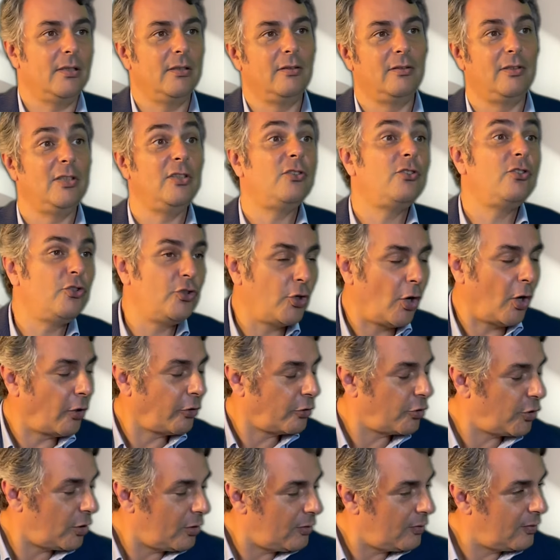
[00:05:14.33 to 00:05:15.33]
these
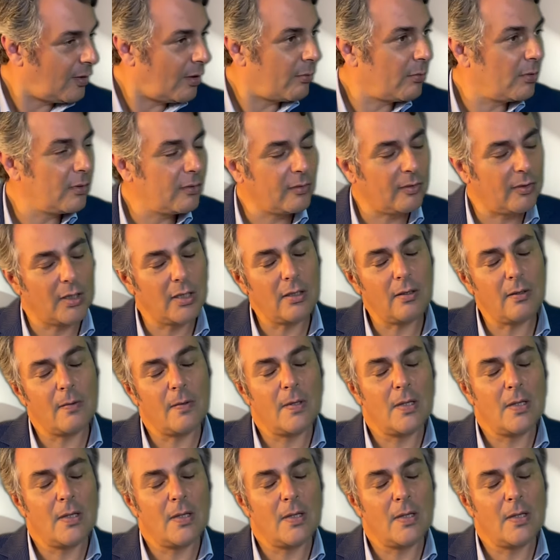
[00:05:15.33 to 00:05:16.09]
junctions, I will say.